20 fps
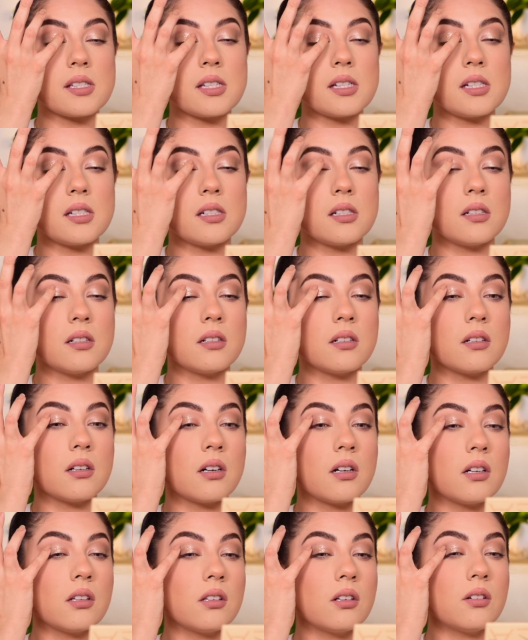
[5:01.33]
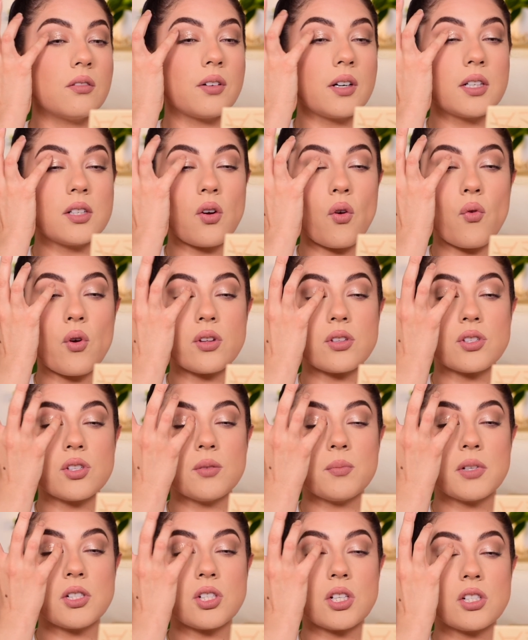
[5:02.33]
it all over. I don't want too
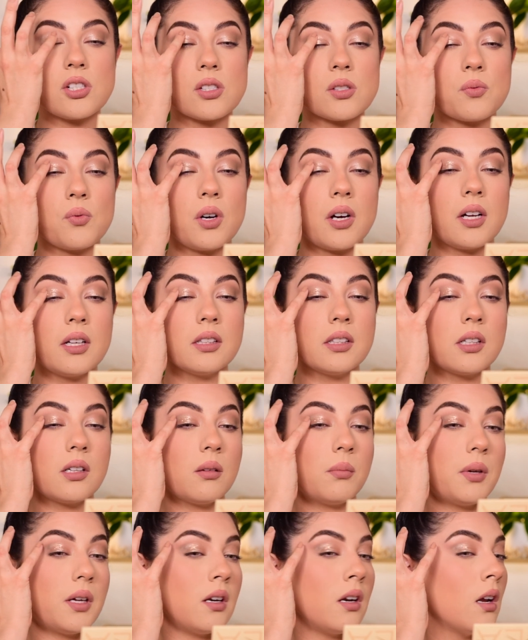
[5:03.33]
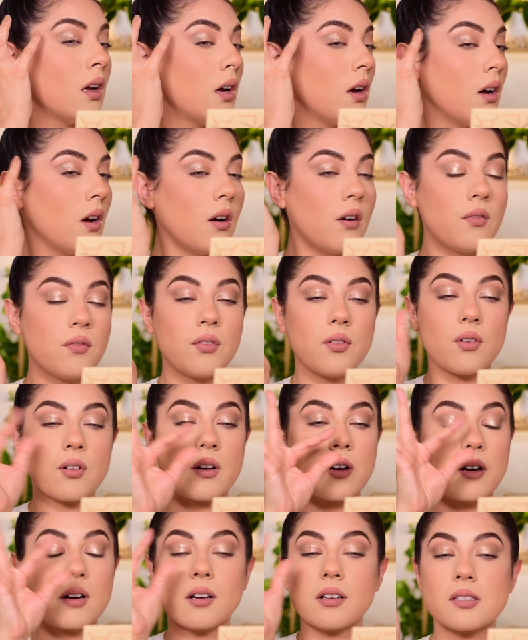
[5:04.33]
much, I just want a little bit
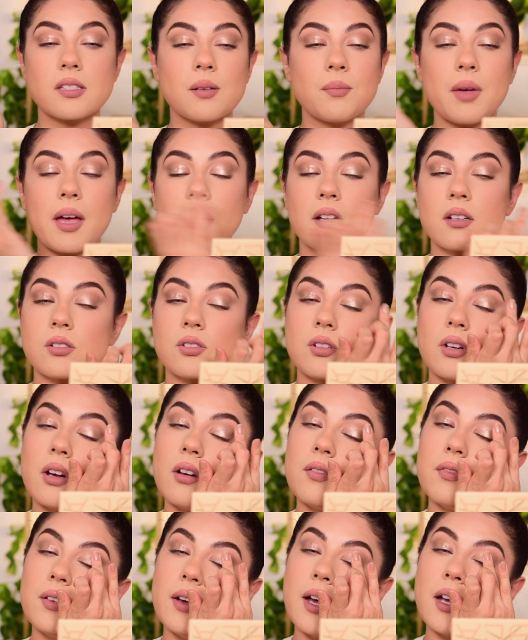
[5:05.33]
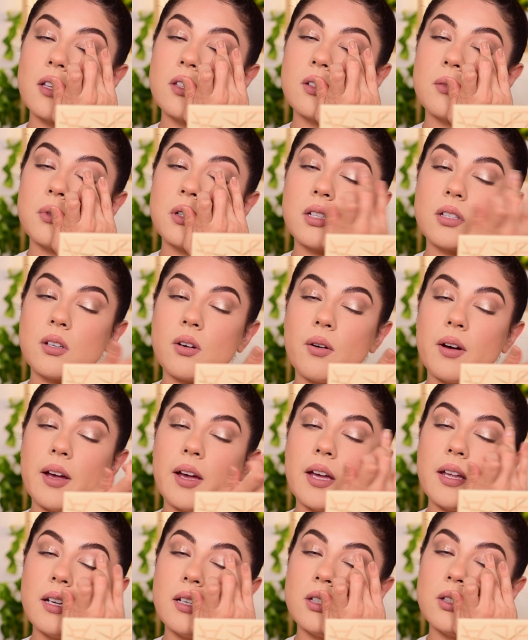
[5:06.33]
for some extra effect. So I'm going to go
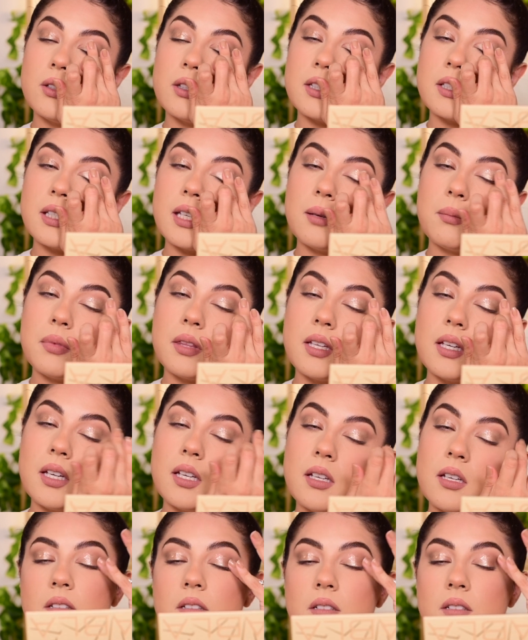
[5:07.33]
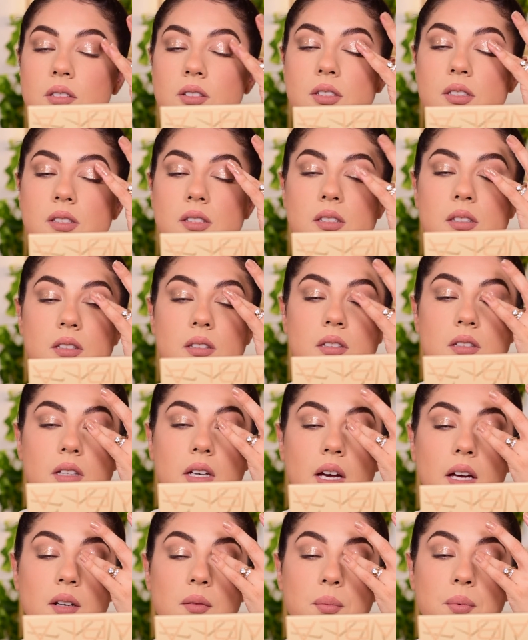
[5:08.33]
ahead and do the same thing. Just
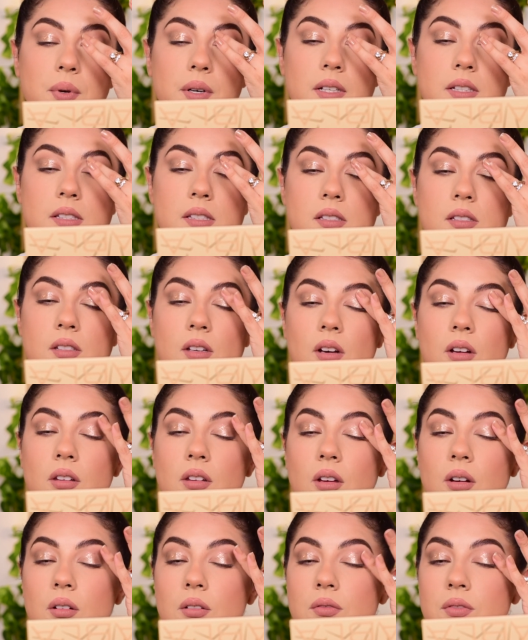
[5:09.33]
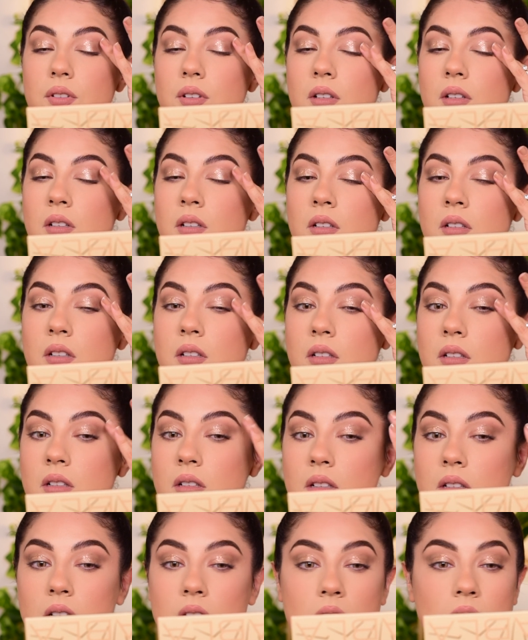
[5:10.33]
kind of press this all over.
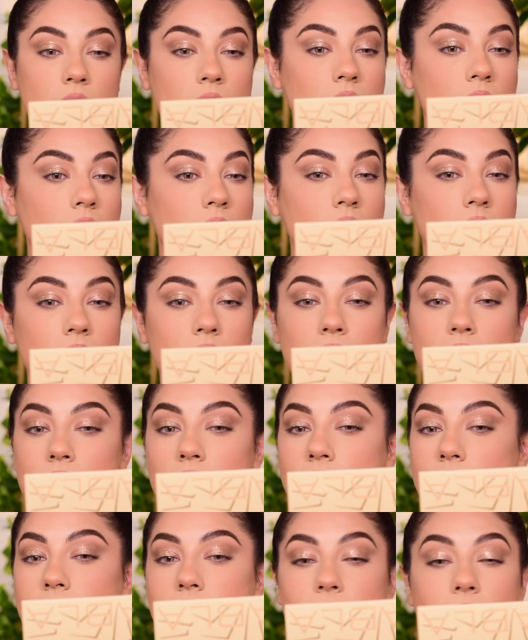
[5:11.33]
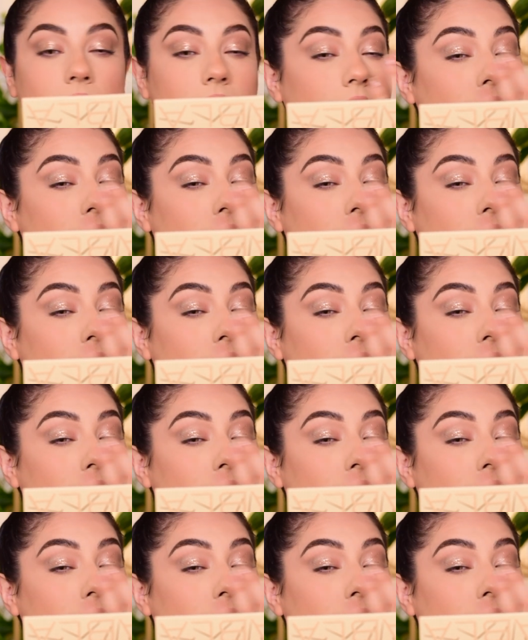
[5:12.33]
So I